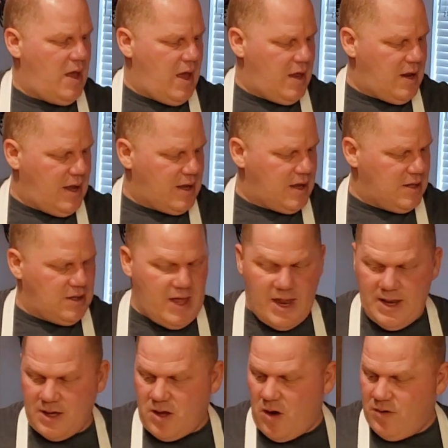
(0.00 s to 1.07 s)
and I can let
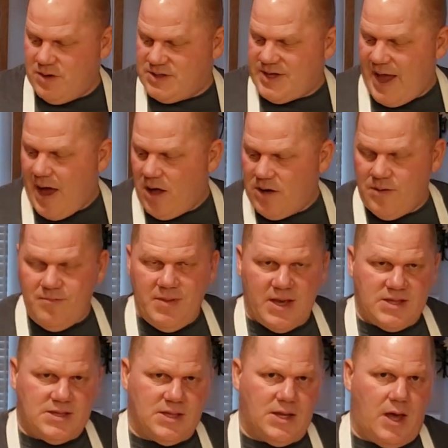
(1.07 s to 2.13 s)
it go to town and
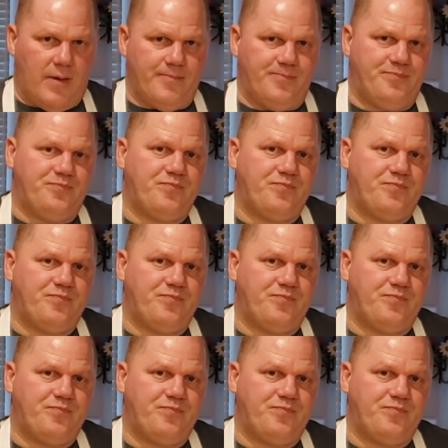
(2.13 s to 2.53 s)
mix it up.